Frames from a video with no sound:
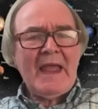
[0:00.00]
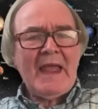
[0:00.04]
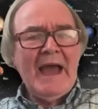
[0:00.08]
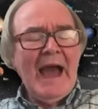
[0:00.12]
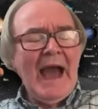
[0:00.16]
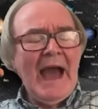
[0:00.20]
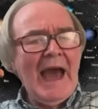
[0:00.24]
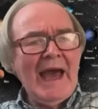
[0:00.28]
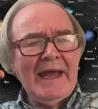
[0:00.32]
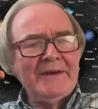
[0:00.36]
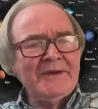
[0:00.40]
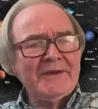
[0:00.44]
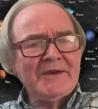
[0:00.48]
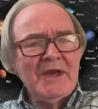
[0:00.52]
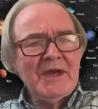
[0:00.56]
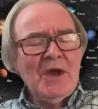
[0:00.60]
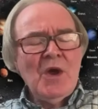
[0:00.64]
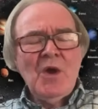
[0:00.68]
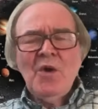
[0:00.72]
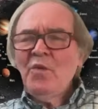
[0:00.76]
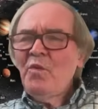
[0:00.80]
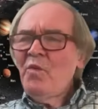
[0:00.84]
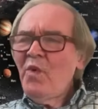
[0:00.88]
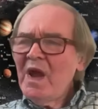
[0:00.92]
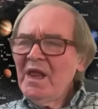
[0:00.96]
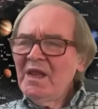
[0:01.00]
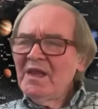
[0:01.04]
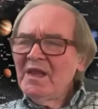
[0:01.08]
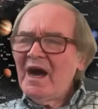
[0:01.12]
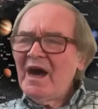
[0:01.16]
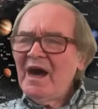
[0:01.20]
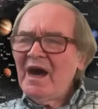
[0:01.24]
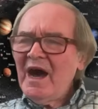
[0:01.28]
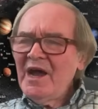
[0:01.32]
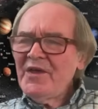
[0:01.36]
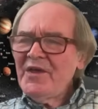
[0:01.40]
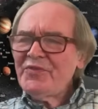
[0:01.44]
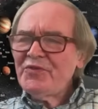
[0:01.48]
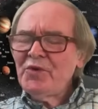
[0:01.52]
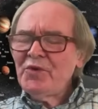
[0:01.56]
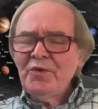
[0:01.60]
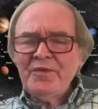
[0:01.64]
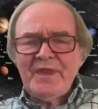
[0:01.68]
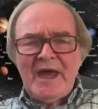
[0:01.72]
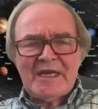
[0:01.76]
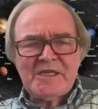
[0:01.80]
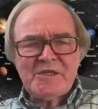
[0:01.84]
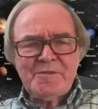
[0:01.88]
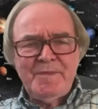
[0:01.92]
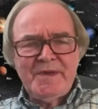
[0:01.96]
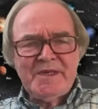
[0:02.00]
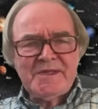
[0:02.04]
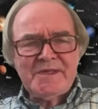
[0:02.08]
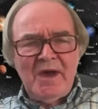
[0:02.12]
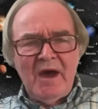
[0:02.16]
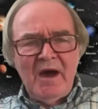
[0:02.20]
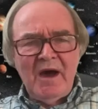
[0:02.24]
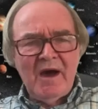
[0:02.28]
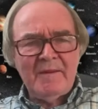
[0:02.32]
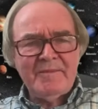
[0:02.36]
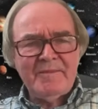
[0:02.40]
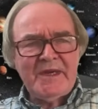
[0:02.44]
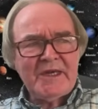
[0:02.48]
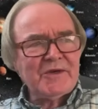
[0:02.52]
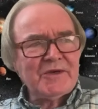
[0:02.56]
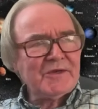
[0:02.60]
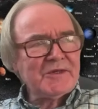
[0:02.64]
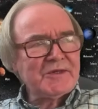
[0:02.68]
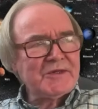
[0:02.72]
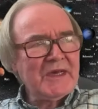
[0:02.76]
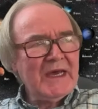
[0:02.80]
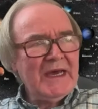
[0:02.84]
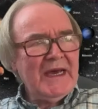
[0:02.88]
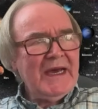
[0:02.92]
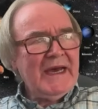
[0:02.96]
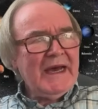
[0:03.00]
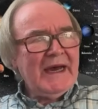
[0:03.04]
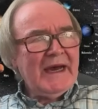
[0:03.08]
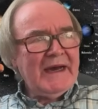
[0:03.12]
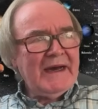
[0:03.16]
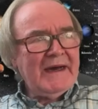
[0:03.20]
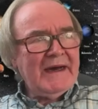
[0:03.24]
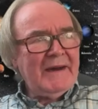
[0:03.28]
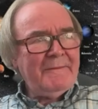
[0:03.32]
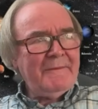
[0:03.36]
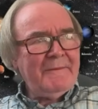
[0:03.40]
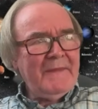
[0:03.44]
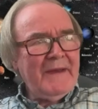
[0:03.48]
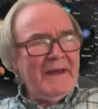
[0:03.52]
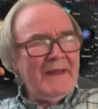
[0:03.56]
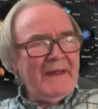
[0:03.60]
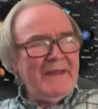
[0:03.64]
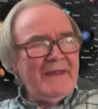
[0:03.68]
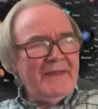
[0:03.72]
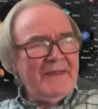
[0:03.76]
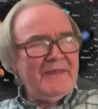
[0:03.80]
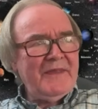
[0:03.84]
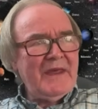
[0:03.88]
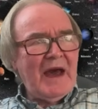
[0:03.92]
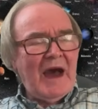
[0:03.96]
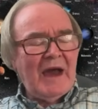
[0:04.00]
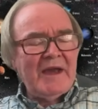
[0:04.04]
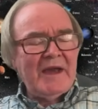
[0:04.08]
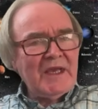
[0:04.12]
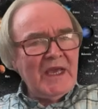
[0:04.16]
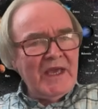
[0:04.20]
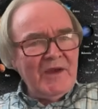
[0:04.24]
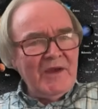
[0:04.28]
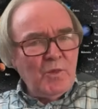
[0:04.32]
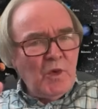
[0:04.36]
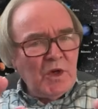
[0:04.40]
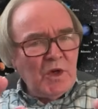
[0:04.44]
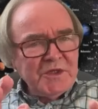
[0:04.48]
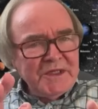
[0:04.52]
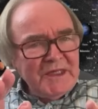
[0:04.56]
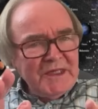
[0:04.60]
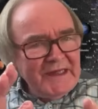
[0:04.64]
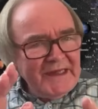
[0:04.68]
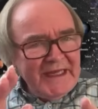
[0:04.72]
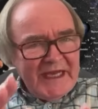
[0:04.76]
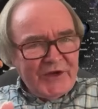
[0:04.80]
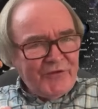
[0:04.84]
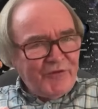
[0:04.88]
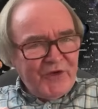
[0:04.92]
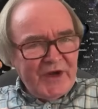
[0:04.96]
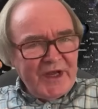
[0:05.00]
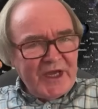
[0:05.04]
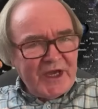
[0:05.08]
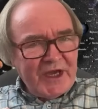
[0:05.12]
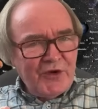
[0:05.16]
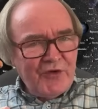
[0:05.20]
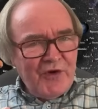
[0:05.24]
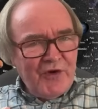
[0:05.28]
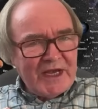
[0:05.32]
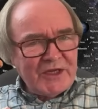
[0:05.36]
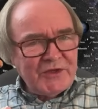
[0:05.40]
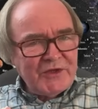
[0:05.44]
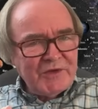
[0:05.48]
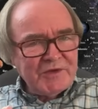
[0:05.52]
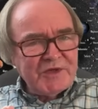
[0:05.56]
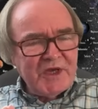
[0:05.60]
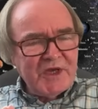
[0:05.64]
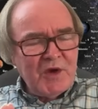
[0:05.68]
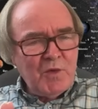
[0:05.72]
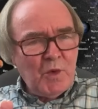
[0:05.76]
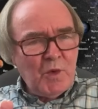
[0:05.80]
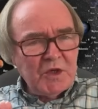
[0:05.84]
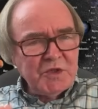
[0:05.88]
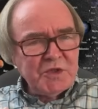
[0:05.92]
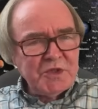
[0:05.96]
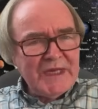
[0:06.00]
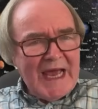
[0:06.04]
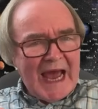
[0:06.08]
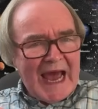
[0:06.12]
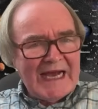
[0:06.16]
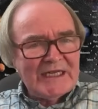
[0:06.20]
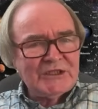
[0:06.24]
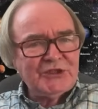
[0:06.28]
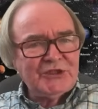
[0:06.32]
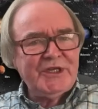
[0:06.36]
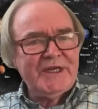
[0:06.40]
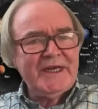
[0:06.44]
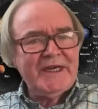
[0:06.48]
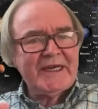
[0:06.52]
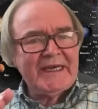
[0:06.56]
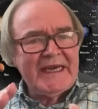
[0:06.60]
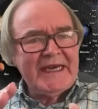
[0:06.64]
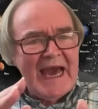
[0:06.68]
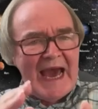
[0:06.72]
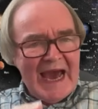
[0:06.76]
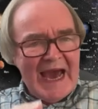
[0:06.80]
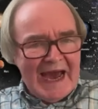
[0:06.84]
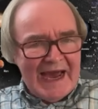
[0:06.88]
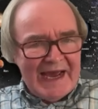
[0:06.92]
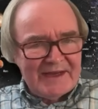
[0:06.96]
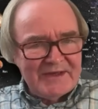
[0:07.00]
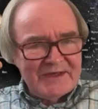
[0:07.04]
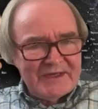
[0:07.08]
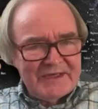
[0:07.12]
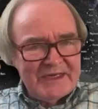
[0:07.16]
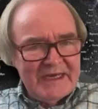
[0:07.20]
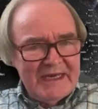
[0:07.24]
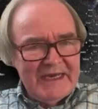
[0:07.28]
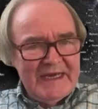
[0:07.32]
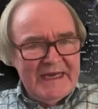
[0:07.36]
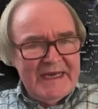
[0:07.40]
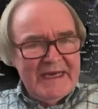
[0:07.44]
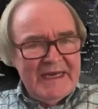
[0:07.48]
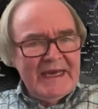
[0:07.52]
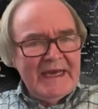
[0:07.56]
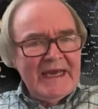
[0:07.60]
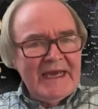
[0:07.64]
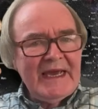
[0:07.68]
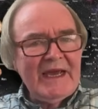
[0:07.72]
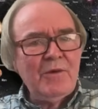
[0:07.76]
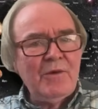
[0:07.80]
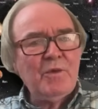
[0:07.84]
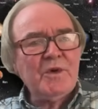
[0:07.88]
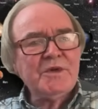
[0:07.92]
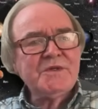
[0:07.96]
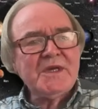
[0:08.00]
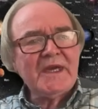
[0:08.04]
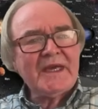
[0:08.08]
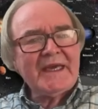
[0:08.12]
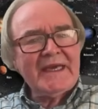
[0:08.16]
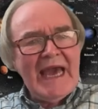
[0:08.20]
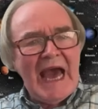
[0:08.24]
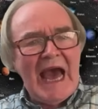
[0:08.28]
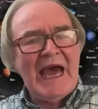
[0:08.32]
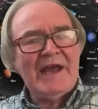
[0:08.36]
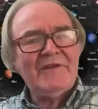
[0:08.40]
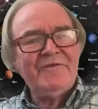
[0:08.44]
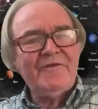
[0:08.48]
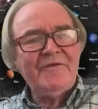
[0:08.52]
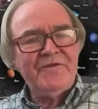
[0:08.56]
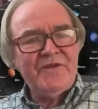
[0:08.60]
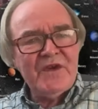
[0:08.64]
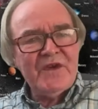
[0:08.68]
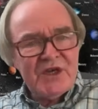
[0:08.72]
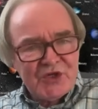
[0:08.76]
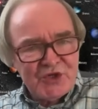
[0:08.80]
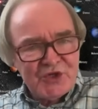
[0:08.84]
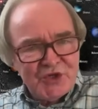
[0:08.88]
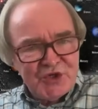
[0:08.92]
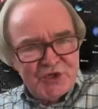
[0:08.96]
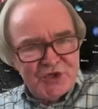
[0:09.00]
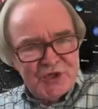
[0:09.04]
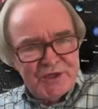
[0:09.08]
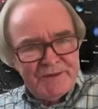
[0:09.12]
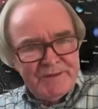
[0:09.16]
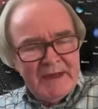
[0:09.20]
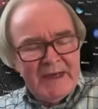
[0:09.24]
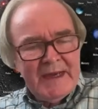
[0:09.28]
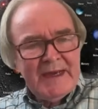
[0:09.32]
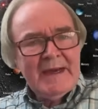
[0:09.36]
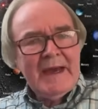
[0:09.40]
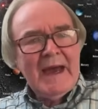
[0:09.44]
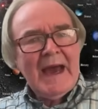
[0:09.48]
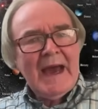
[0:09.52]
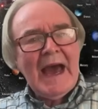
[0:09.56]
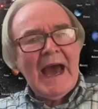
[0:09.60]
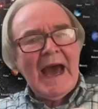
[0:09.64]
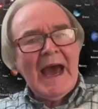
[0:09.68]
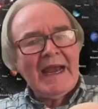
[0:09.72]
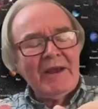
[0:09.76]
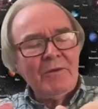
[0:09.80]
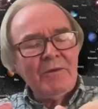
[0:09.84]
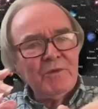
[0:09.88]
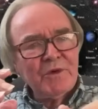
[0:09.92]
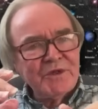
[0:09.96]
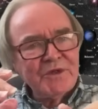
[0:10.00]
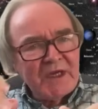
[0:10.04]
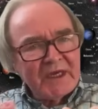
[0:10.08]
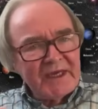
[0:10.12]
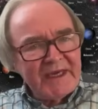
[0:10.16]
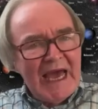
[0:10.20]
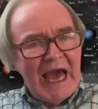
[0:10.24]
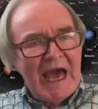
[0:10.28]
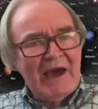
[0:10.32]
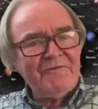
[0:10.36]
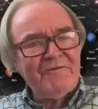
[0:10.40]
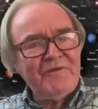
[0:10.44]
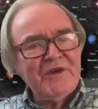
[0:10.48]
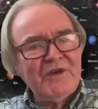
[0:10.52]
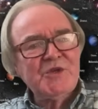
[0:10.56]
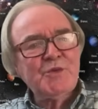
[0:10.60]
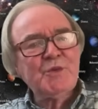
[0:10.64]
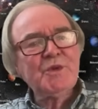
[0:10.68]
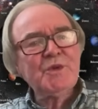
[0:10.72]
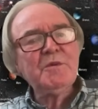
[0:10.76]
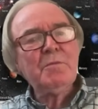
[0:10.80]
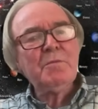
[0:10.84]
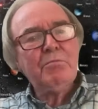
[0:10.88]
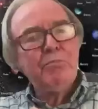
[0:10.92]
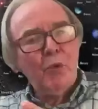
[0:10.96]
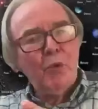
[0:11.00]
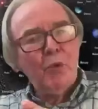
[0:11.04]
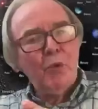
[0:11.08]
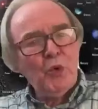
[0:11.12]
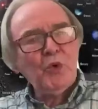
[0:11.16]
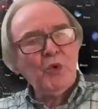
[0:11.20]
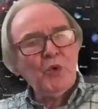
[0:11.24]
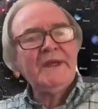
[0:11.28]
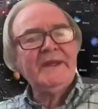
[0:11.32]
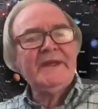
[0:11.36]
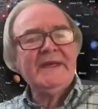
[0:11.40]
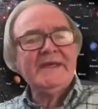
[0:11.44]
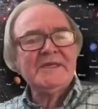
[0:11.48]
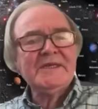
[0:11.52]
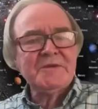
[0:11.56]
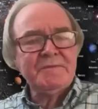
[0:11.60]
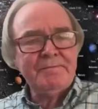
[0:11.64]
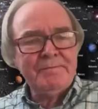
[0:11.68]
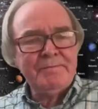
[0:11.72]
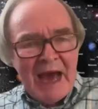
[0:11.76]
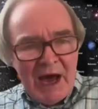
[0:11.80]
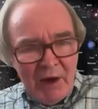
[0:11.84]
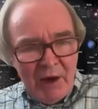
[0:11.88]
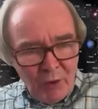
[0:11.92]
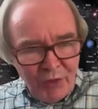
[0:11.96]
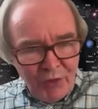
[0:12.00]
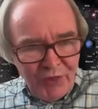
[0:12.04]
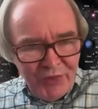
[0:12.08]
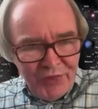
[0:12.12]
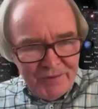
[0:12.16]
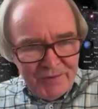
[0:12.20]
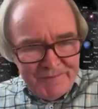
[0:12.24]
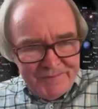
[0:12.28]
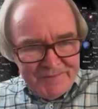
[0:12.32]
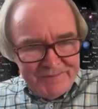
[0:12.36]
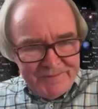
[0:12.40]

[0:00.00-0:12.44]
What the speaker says: And well, I thought that's bizarre because it wasn't literally correct. You see, it wasn't actually a cat. It was a catfish, and it was a catfish with a ball in its mouth.